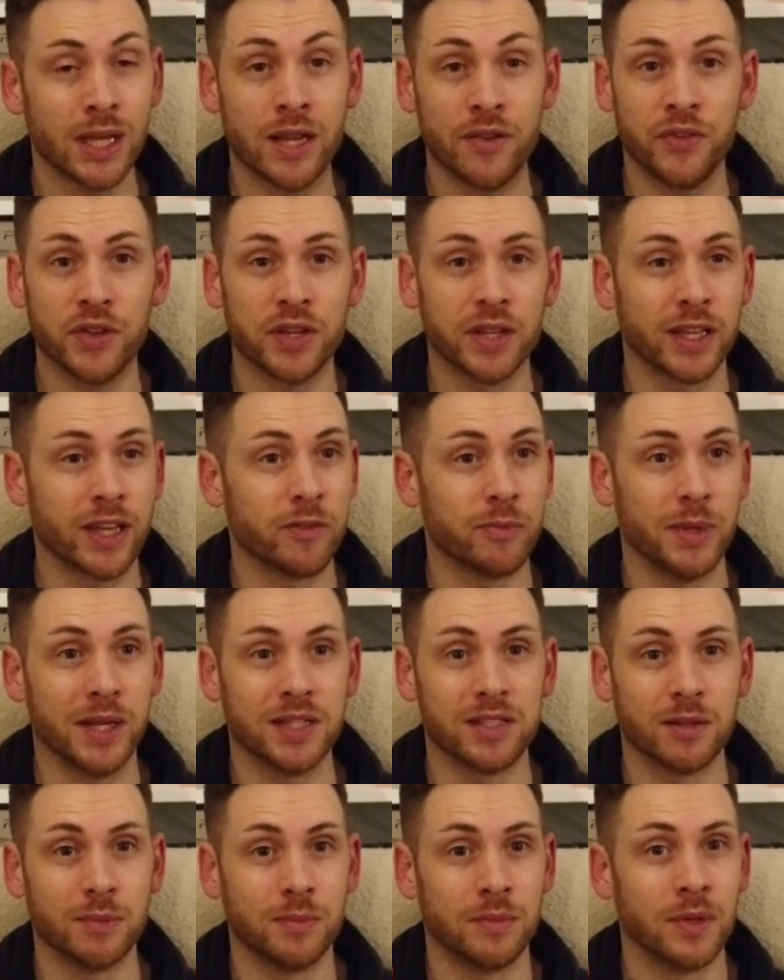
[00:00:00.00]
If you can give
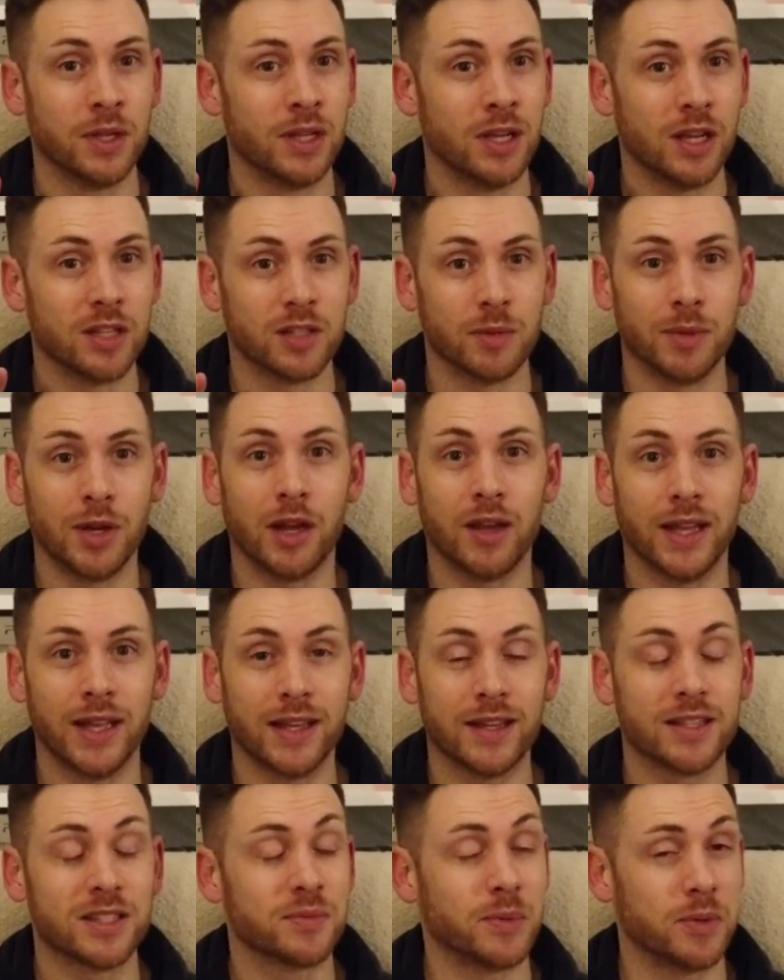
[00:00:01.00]
me some
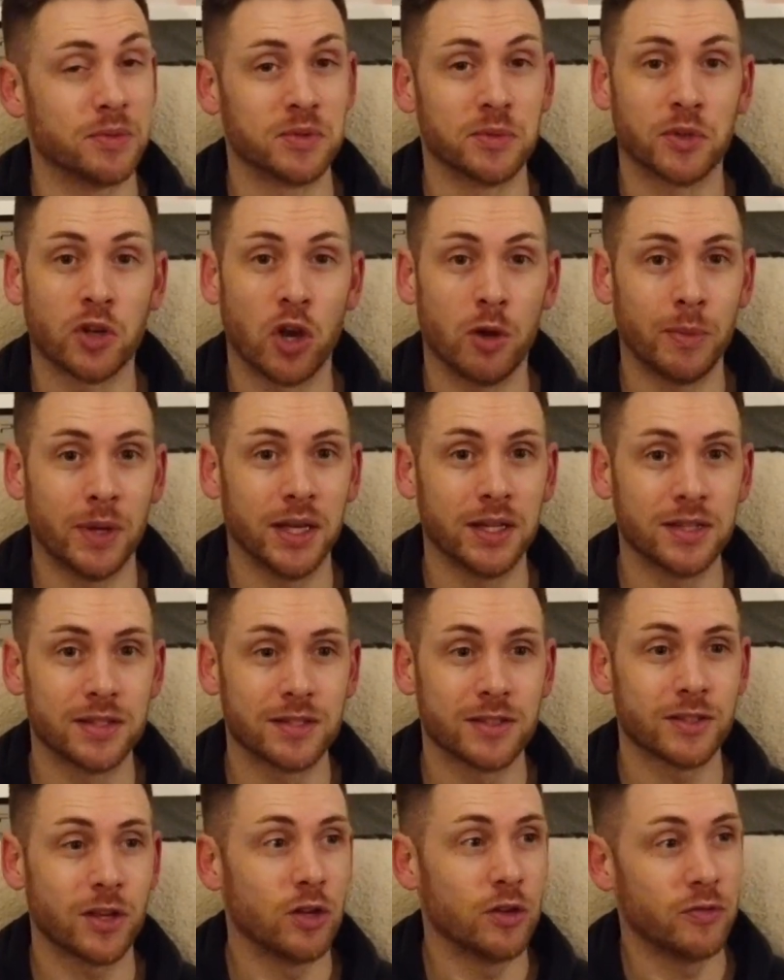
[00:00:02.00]
likes, maybe some
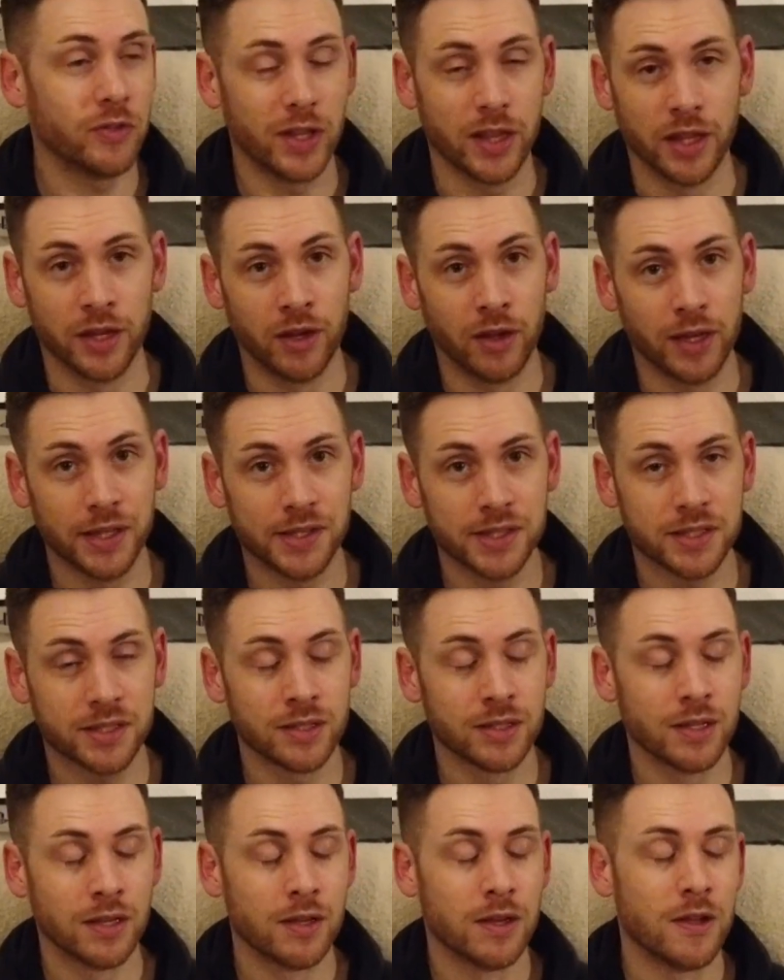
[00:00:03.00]
comments, hopefully they're
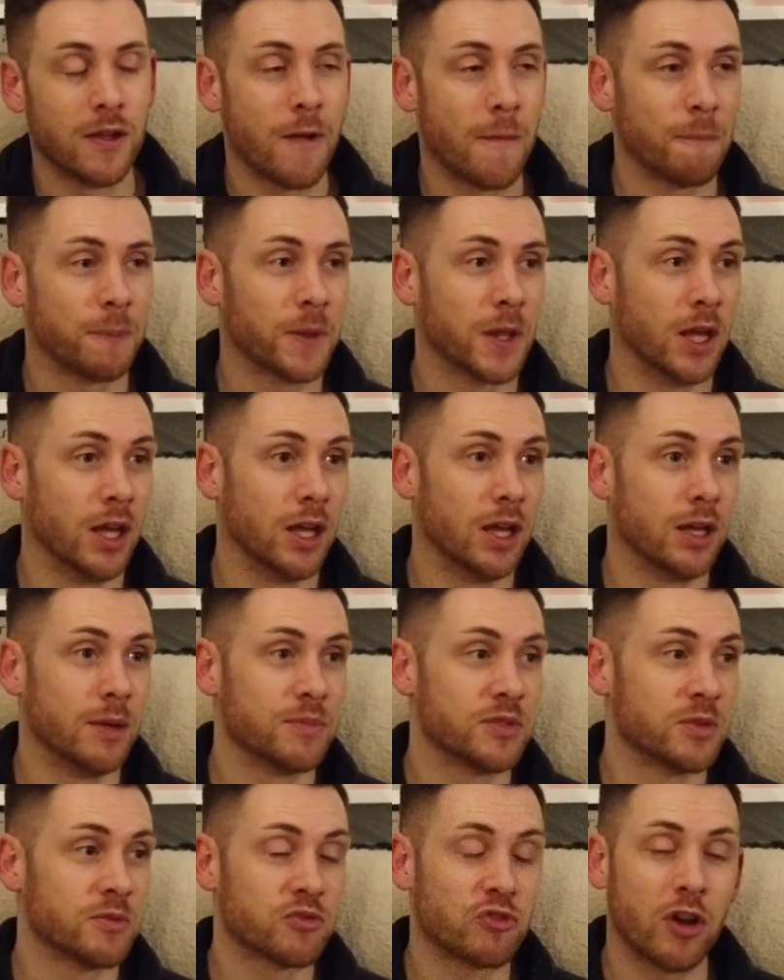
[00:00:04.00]
nice.
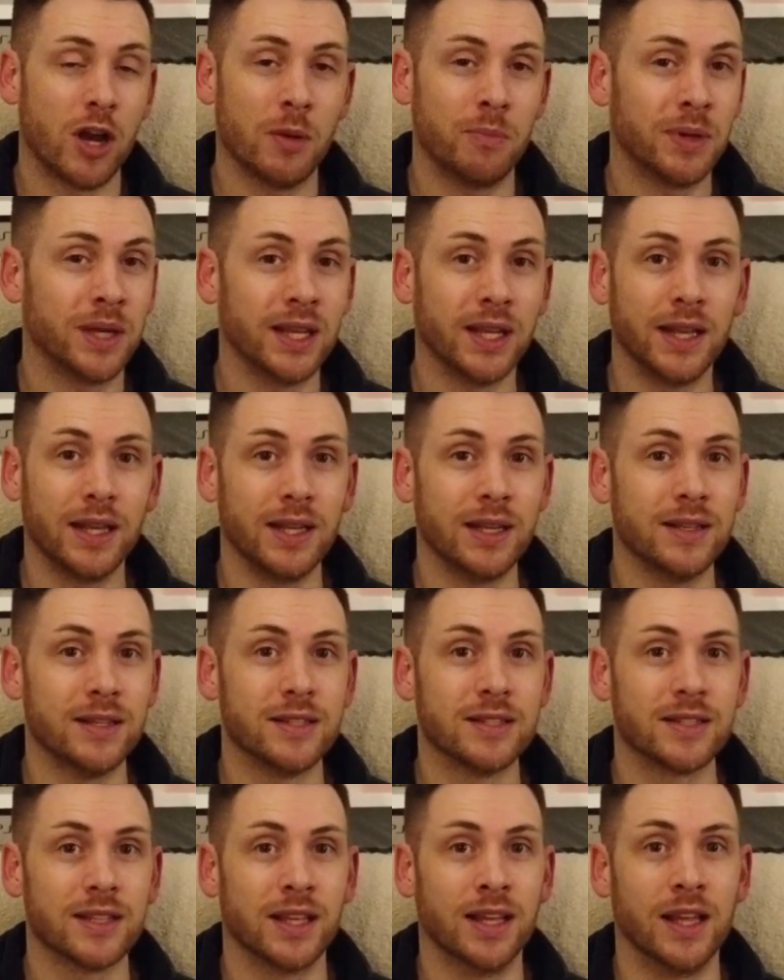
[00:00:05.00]
Subscribe
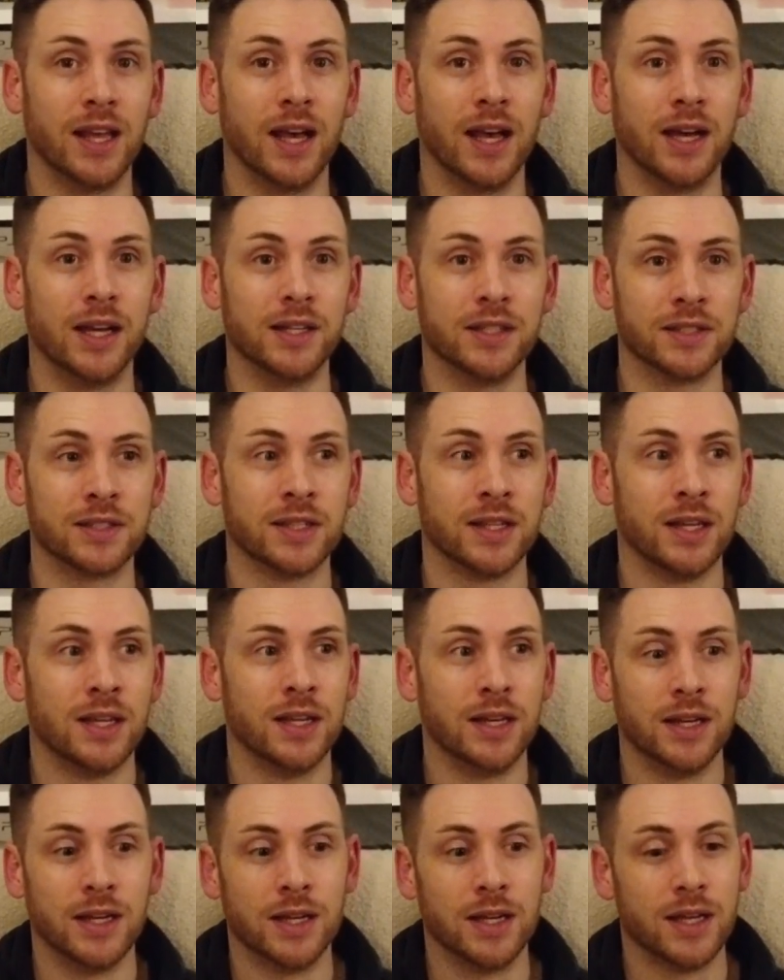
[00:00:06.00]
please, and
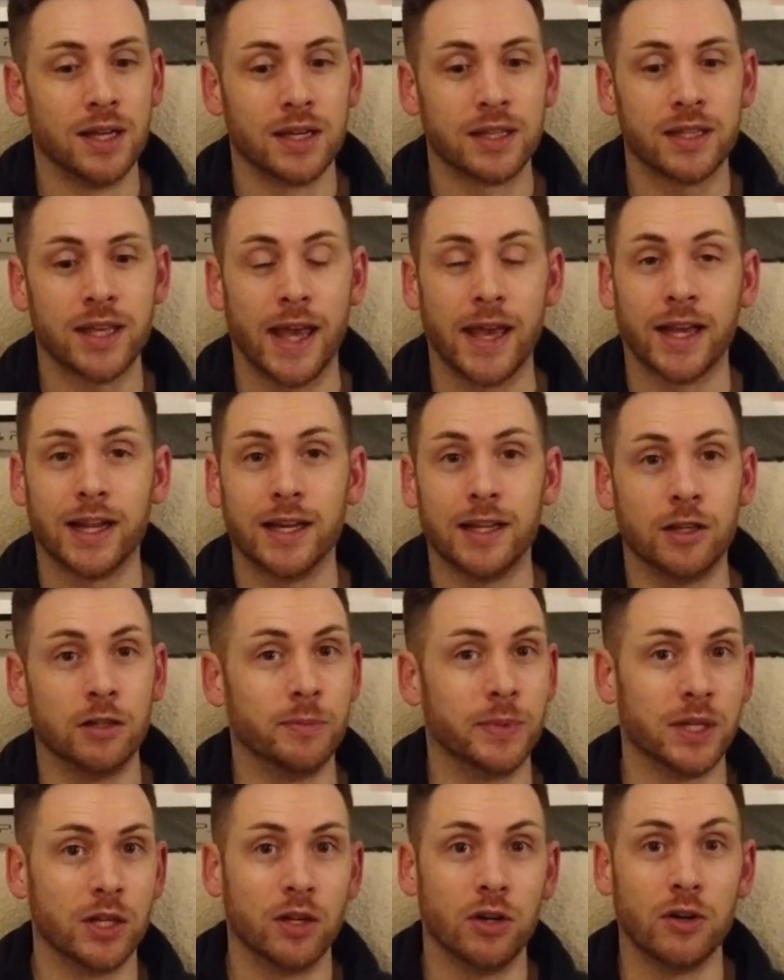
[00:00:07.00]
getting a little
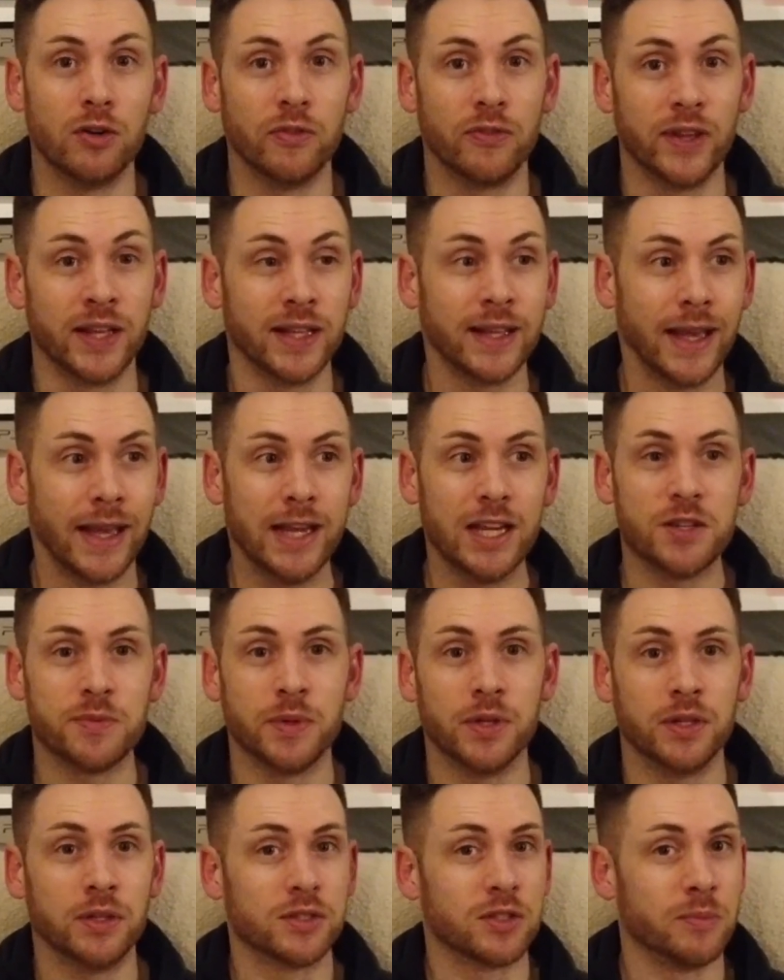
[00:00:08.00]
bit of
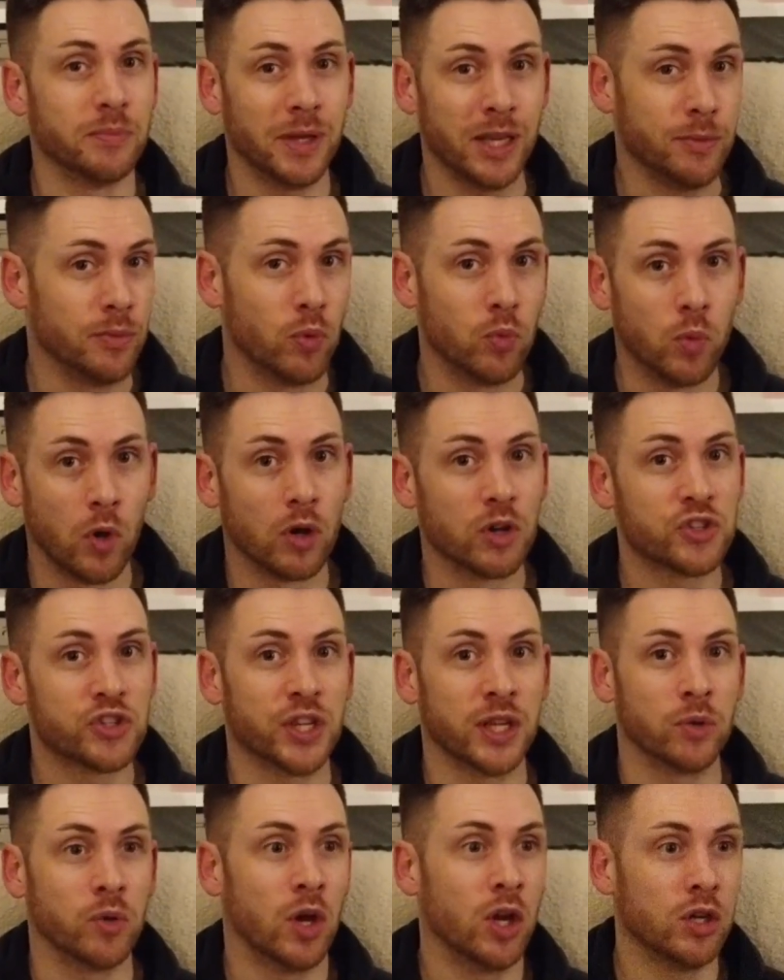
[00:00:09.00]
engagement or some people
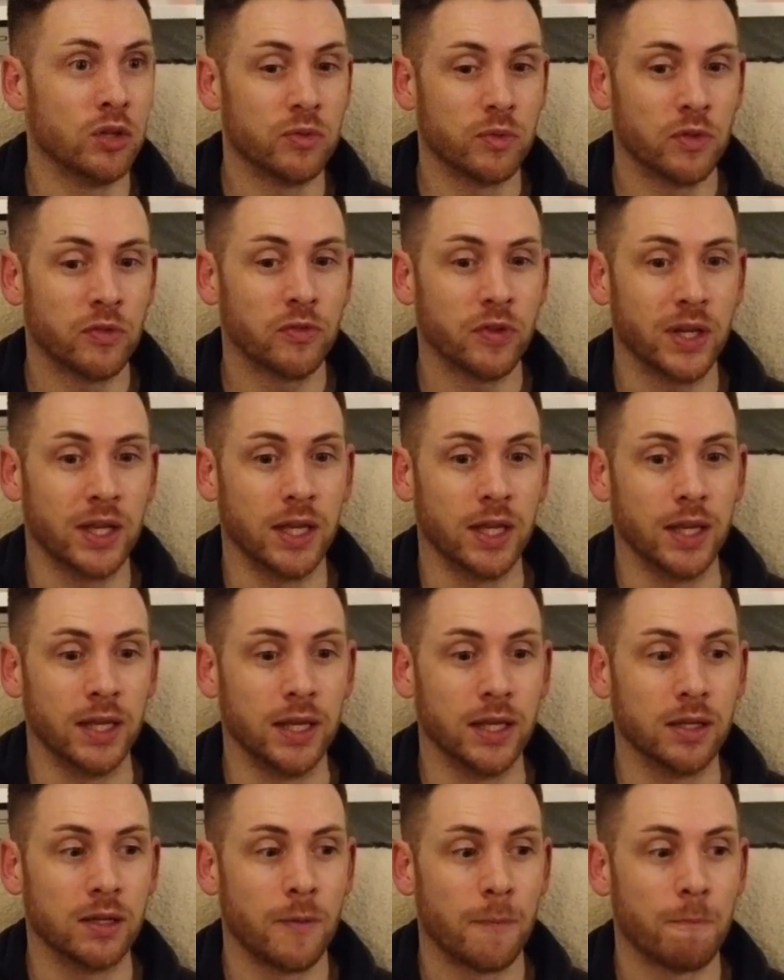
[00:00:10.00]
watching will
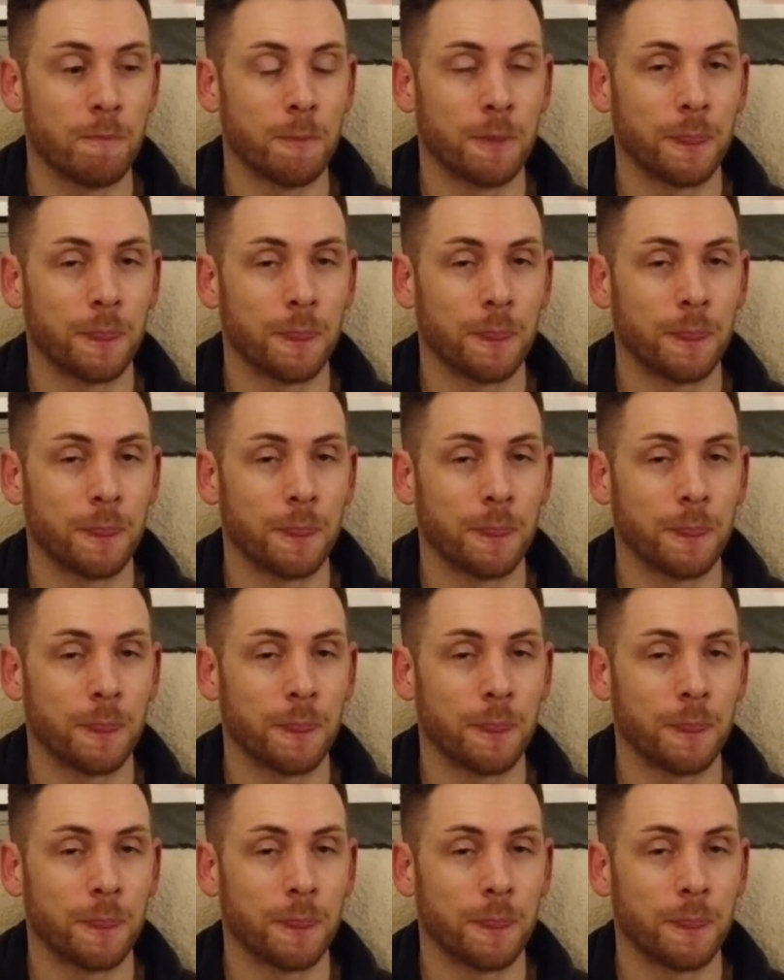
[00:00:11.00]
hopefully